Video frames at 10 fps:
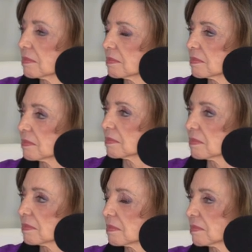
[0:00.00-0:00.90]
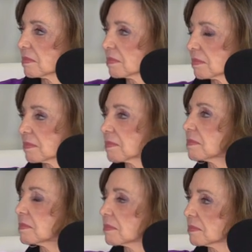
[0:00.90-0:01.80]

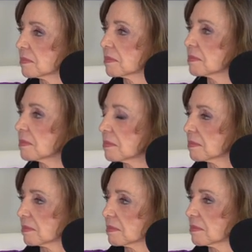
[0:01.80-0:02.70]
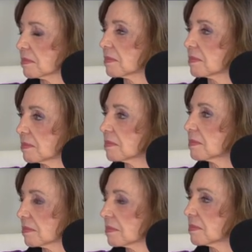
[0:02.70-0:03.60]

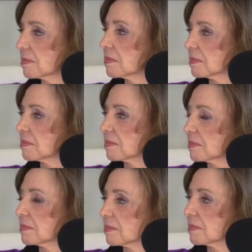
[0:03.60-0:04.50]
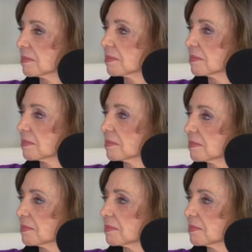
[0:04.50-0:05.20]
No words are spoken by the person on screen.